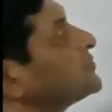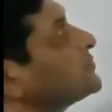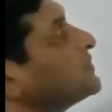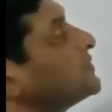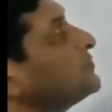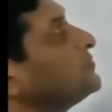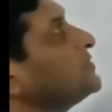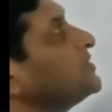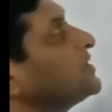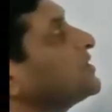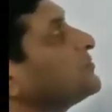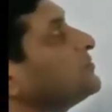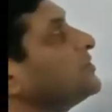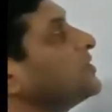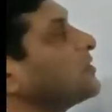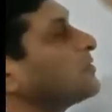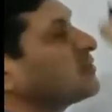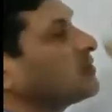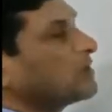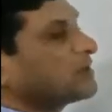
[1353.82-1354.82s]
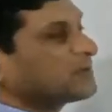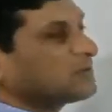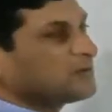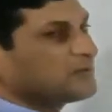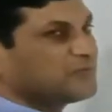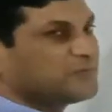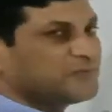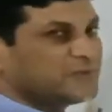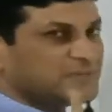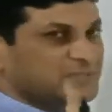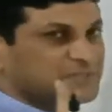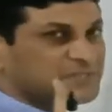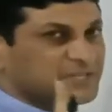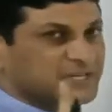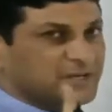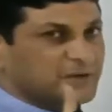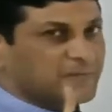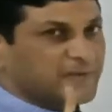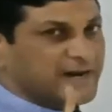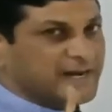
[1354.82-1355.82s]
way, here we have got our first
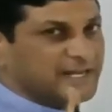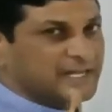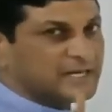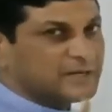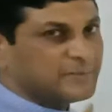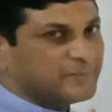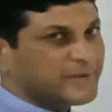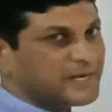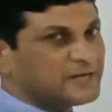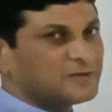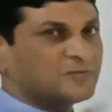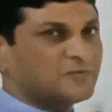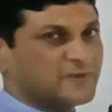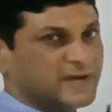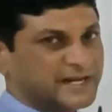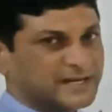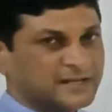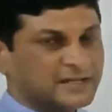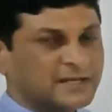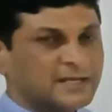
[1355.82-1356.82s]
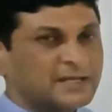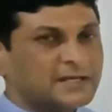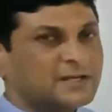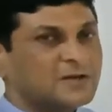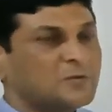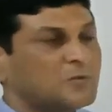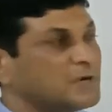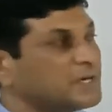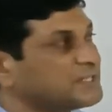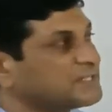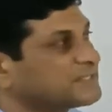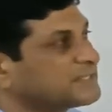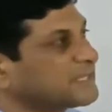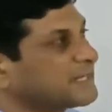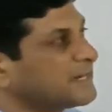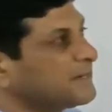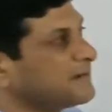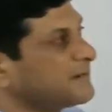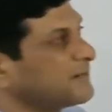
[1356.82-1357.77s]
required element 1. Now what is second